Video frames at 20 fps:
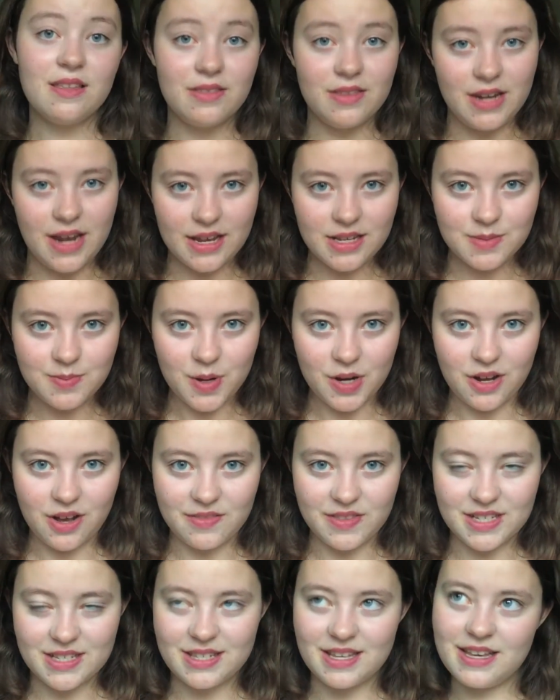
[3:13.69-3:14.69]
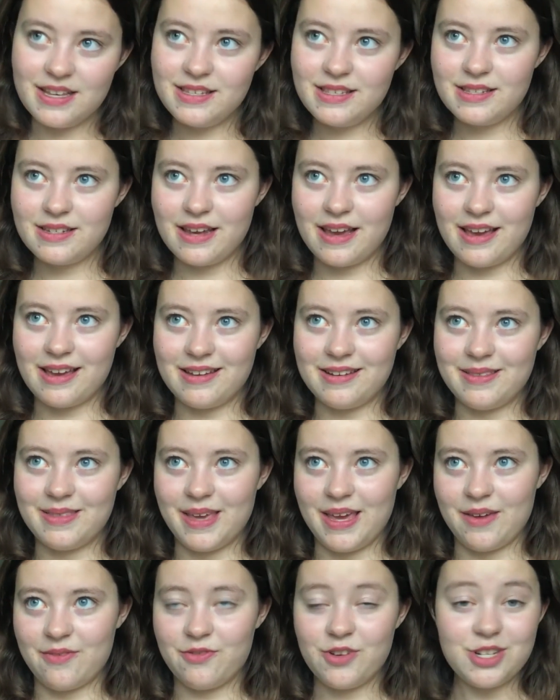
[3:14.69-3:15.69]
The next book on this list, and
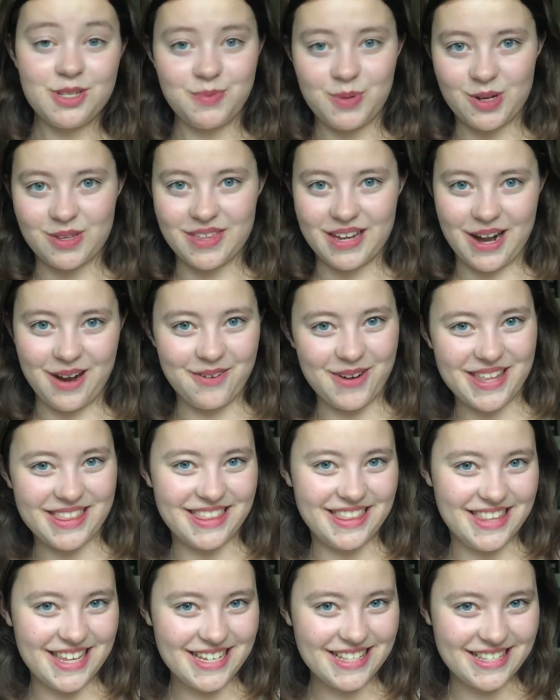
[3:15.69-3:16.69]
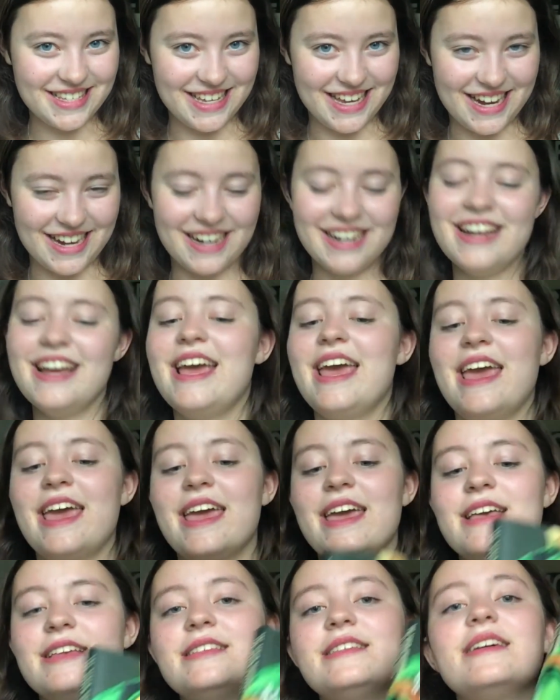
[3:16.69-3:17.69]
the first book that I read this year,
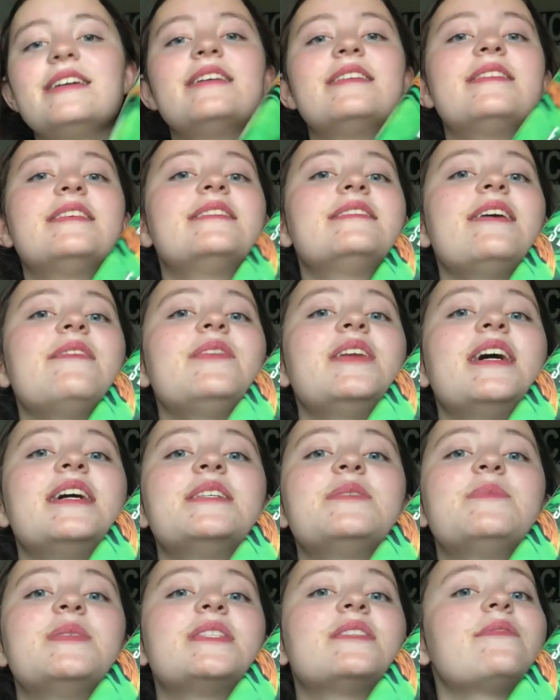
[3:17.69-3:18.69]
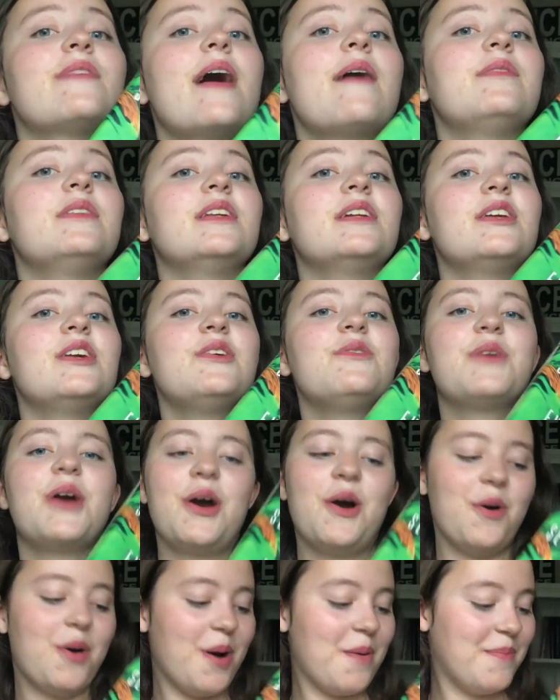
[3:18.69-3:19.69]
is The 7 Husbands of Evelyn
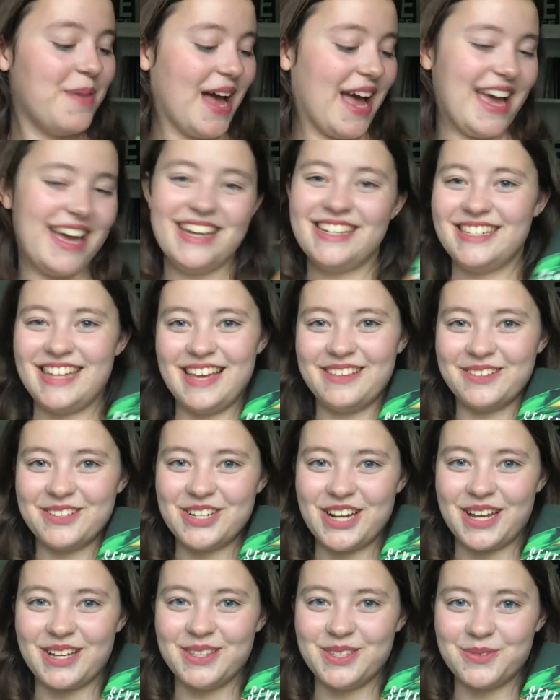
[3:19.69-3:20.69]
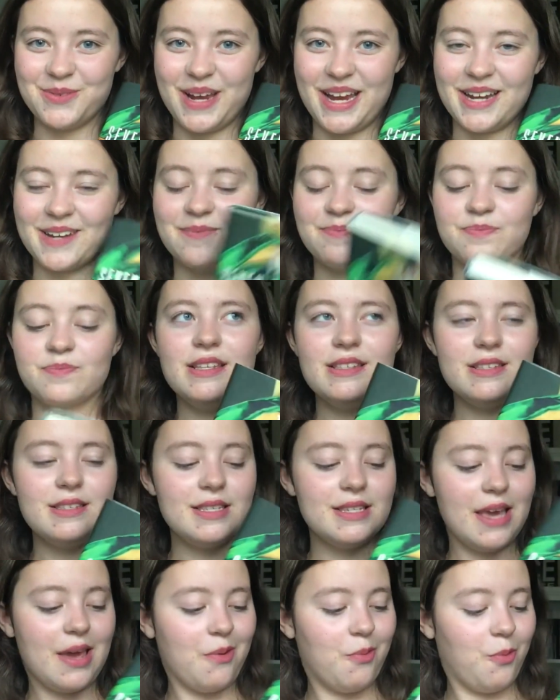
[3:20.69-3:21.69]
Hugo by Taylor Jenkins Reid. This
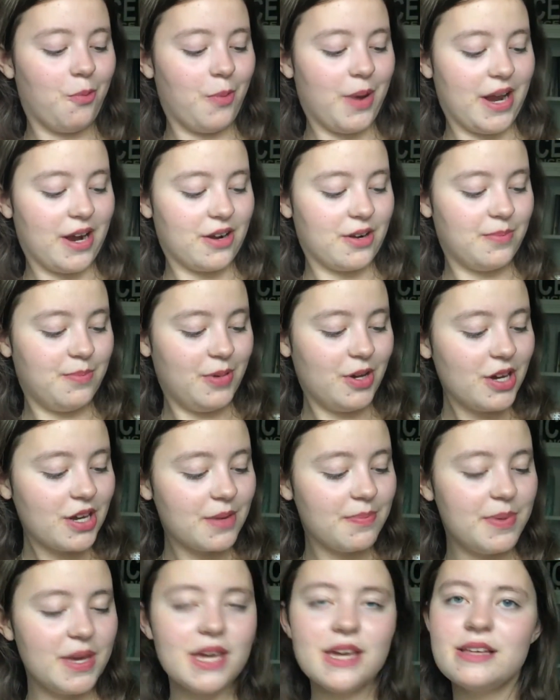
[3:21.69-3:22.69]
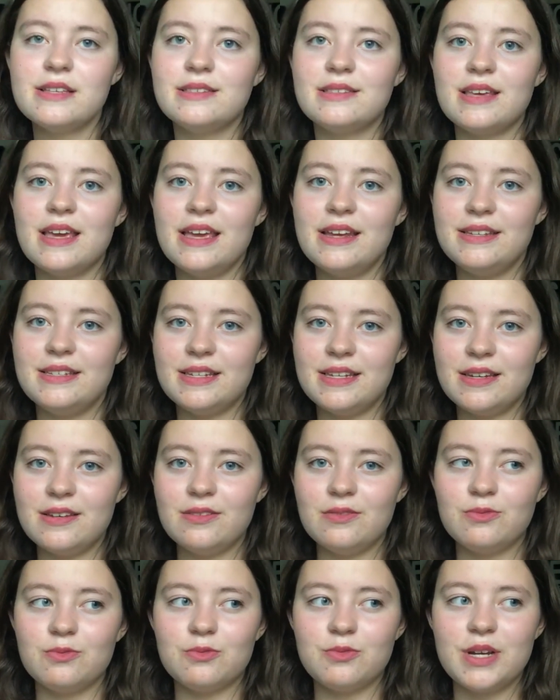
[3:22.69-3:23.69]
is a weird book because it
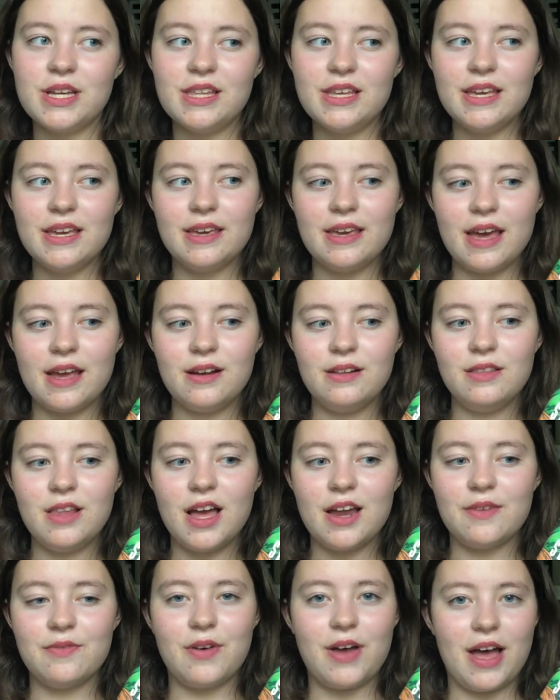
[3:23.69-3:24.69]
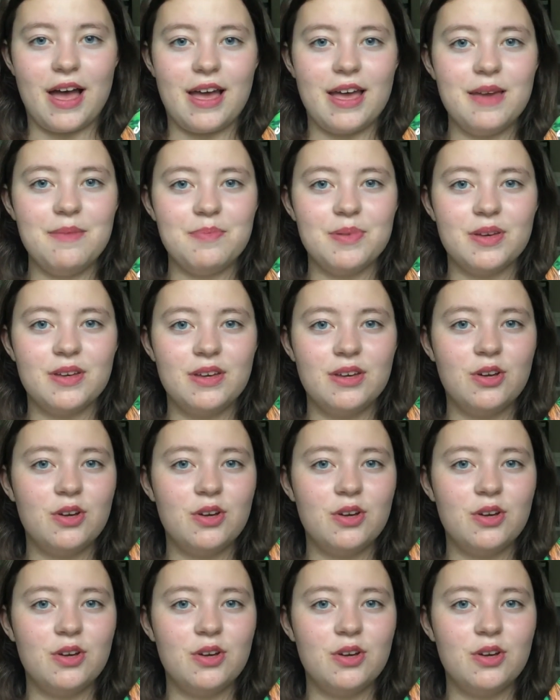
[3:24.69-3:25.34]
didn't really get a lot of hype